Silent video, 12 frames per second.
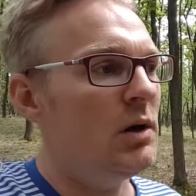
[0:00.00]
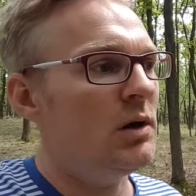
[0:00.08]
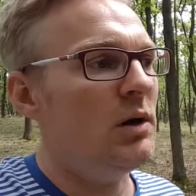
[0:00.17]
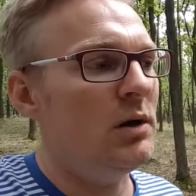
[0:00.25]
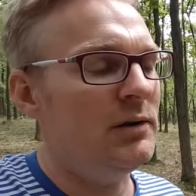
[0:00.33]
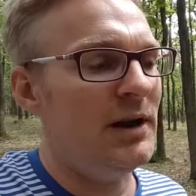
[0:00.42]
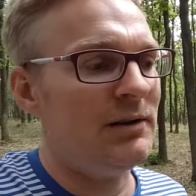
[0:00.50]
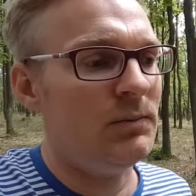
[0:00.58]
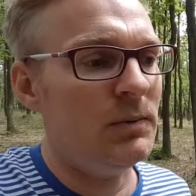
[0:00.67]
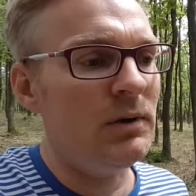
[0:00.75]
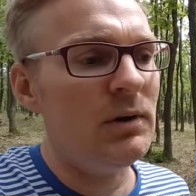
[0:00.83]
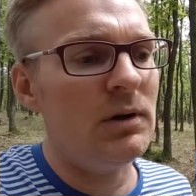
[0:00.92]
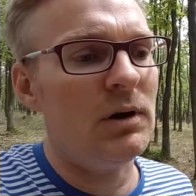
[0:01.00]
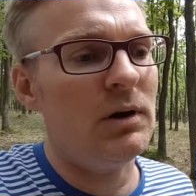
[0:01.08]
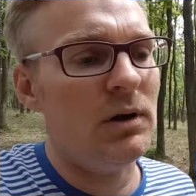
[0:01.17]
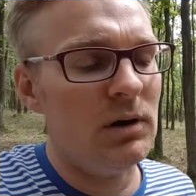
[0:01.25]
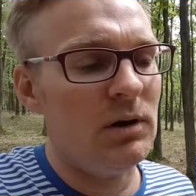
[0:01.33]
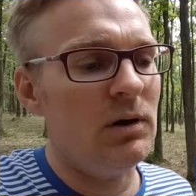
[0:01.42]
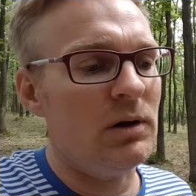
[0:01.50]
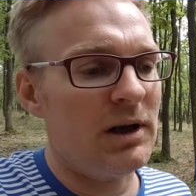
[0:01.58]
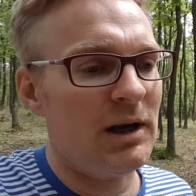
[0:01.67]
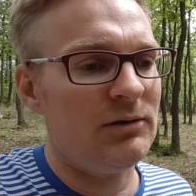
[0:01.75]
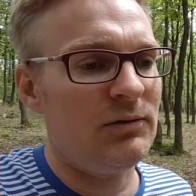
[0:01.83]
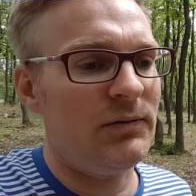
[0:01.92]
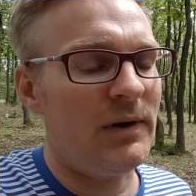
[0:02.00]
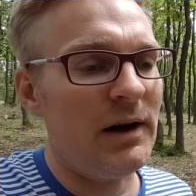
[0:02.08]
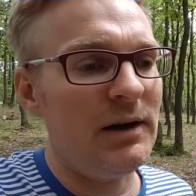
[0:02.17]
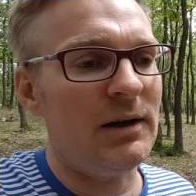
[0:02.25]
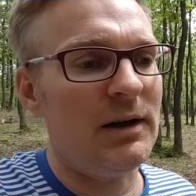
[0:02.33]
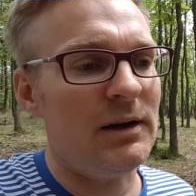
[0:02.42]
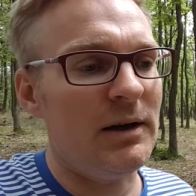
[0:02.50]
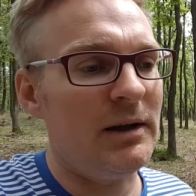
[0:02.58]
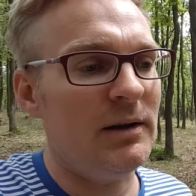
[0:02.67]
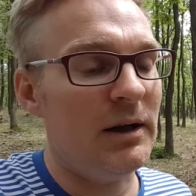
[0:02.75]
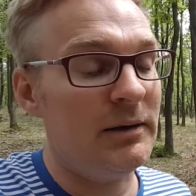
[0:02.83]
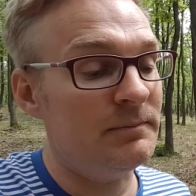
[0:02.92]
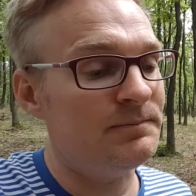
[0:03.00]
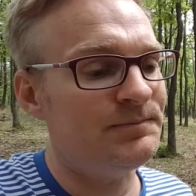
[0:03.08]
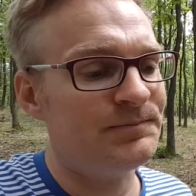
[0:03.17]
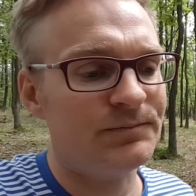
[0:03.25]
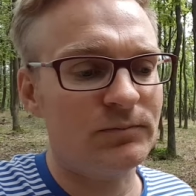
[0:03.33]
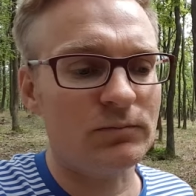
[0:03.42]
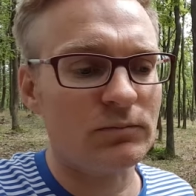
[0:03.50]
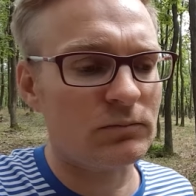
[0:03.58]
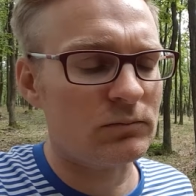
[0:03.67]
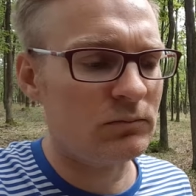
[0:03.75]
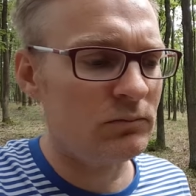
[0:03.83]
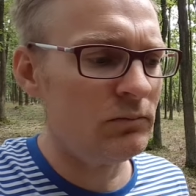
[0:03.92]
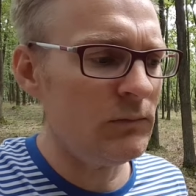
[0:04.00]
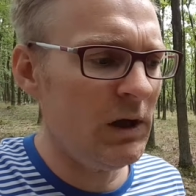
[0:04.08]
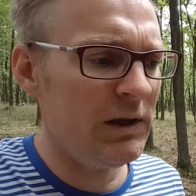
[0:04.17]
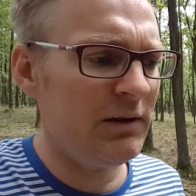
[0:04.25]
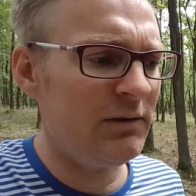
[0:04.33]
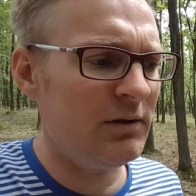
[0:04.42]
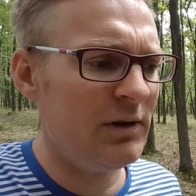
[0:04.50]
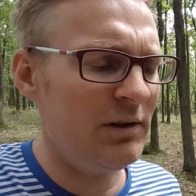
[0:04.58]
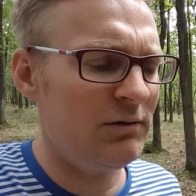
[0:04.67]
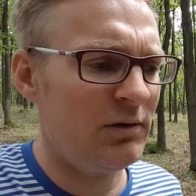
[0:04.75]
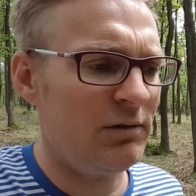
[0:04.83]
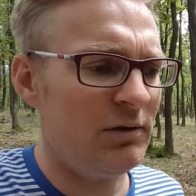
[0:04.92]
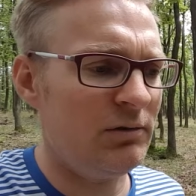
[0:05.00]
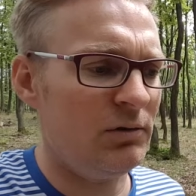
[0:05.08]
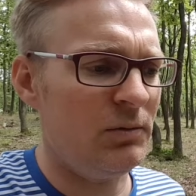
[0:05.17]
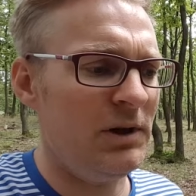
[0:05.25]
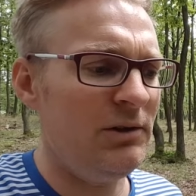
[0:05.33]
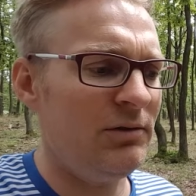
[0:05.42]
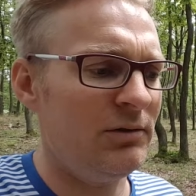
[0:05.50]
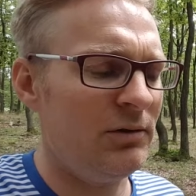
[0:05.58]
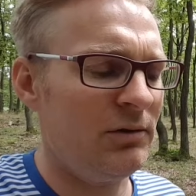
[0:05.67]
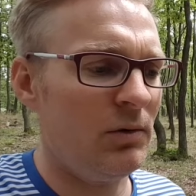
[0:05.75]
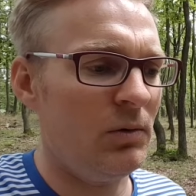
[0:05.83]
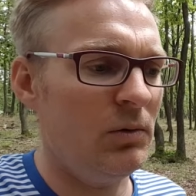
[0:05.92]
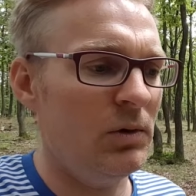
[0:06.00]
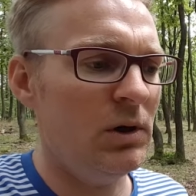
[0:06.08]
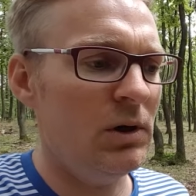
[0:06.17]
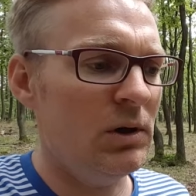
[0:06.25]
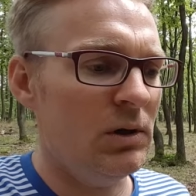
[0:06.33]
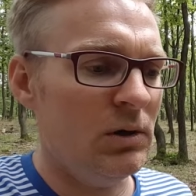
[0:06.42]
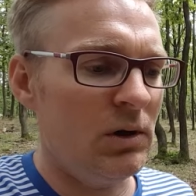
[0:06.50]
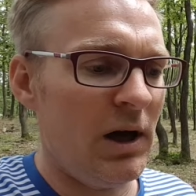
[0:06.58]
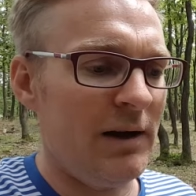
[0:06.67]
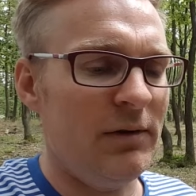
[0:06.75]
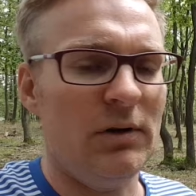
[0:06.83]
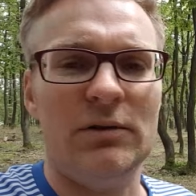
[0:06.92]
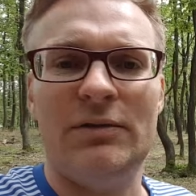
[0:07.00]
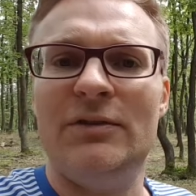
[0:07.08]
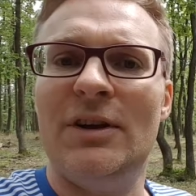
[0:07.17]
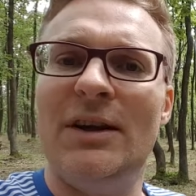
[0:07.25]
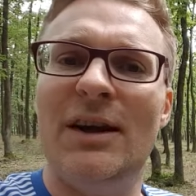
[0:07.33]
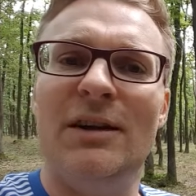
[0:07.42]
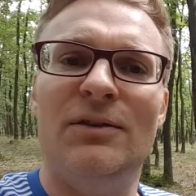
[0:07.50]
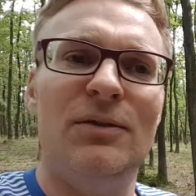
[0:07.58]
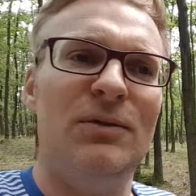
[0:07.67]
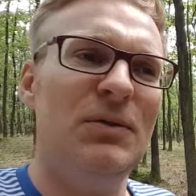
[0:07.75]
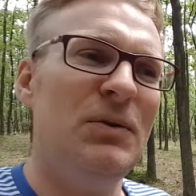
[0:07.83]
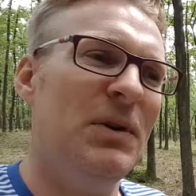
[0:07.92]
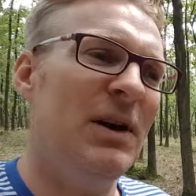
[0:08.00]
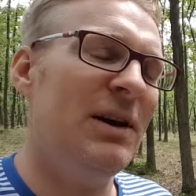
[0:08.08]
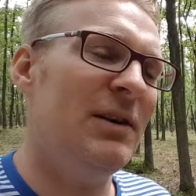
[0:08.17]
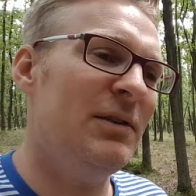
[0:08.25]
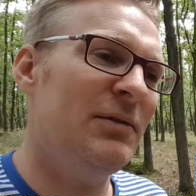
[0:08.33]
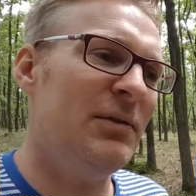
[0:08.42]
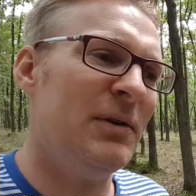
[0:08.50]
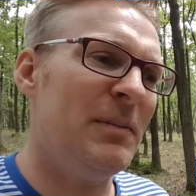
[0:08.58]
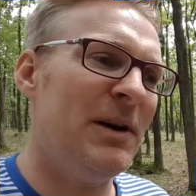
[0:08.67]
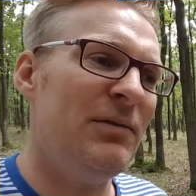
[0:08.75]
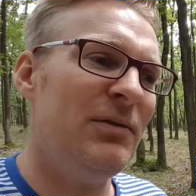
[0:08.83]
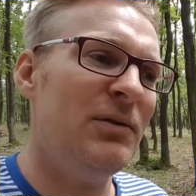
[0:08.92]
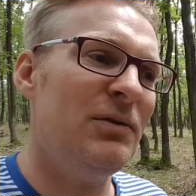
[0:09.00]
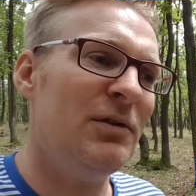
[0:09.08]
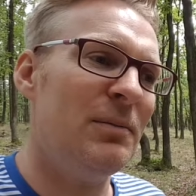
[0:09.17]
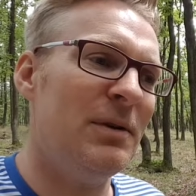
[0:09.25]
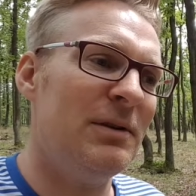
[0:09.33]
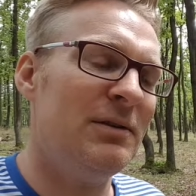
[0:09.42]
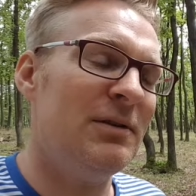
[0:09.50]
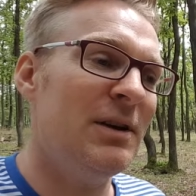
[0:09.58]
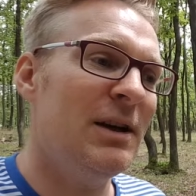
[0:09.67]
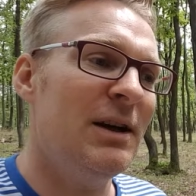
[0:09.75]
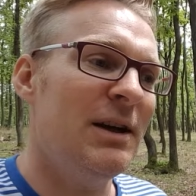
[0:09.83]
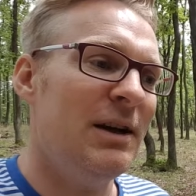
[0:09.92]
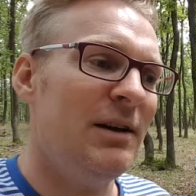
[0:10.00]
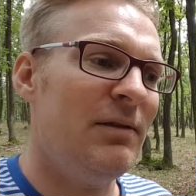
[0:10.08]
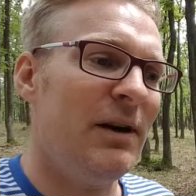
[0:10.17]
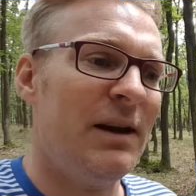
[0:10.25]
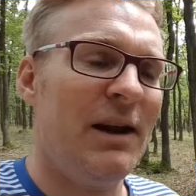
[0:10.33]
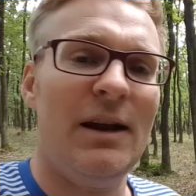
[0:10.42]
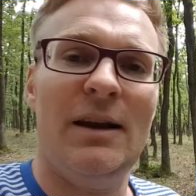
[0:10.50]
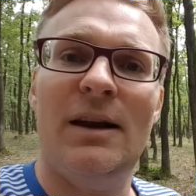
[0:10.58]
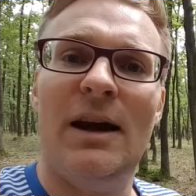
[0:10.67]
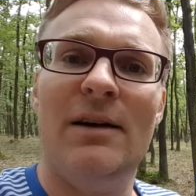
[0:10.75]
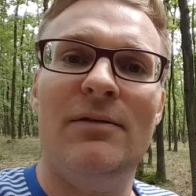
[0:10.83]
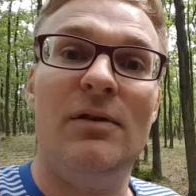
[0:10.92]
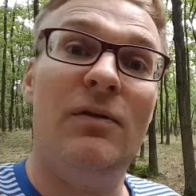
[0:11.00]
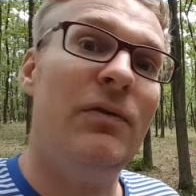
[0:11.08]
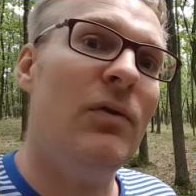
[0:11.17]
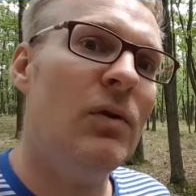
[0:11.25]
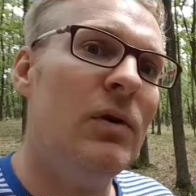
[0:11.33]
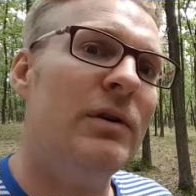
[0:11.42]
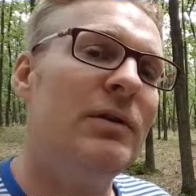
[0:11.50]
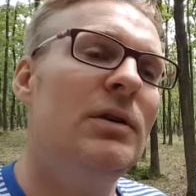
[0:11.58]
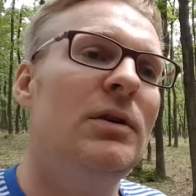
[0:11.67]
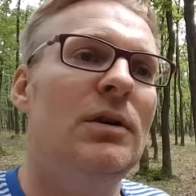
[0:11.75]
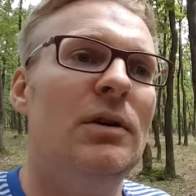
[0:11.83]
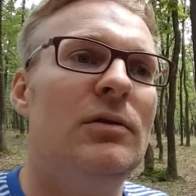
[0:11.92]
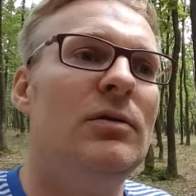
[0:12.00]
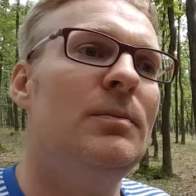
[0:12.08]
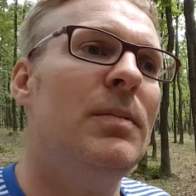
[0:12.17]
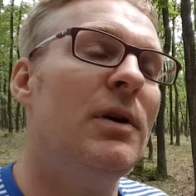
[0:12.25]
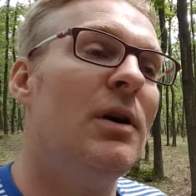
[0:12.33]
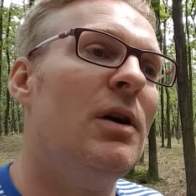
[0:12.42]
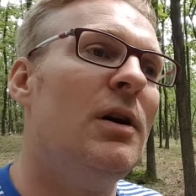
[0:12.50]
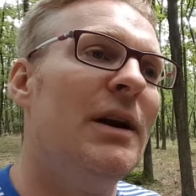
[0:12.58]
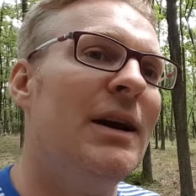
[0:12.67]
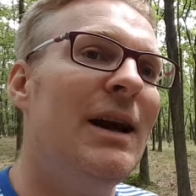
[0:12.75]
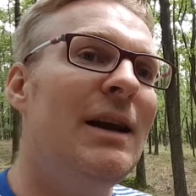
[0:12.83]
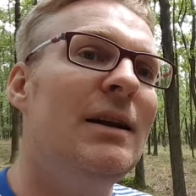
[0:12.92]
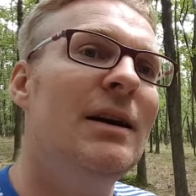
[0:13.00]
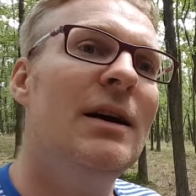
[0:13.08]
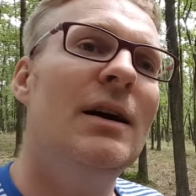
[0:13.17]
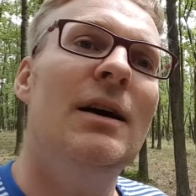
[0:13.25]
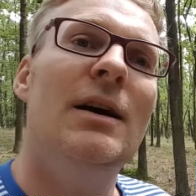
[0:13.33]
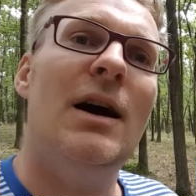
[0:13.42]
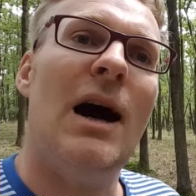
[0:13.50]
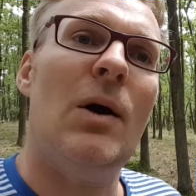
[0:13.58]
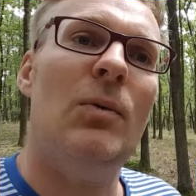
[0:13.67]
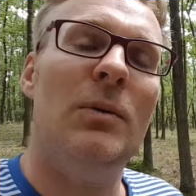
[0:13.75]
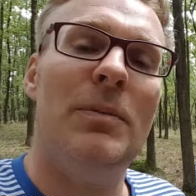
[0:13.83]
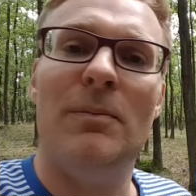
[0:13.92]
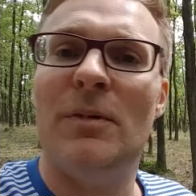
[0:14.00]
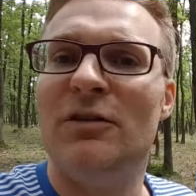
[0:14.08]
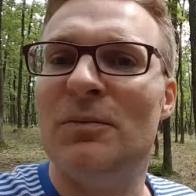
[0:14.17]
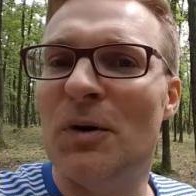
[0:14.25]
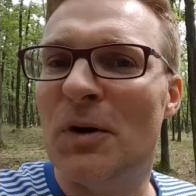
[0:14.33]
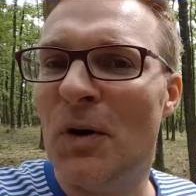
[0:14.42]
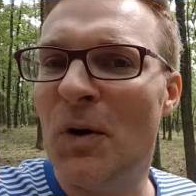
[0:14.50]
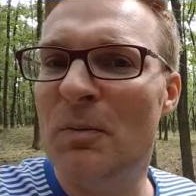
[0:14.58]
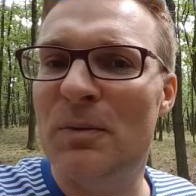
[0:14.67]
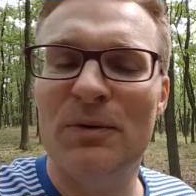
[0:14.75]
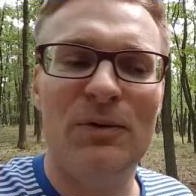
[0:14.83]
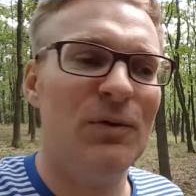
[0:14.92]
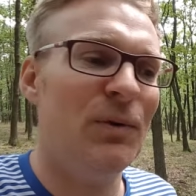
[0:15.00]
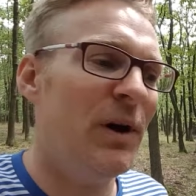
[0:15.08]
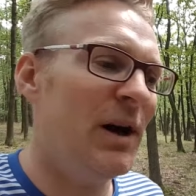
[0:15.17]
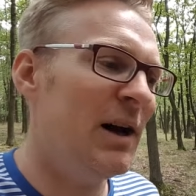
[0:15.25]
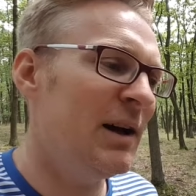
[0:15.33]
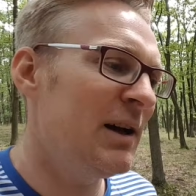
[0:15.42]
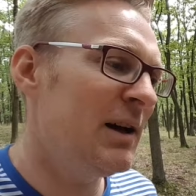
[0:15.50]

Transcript: that will catch fire, and that's a dangerous situation. So I have a lot of thinking to do for my future, but if I can ever afford a supercar again, I will be much more open to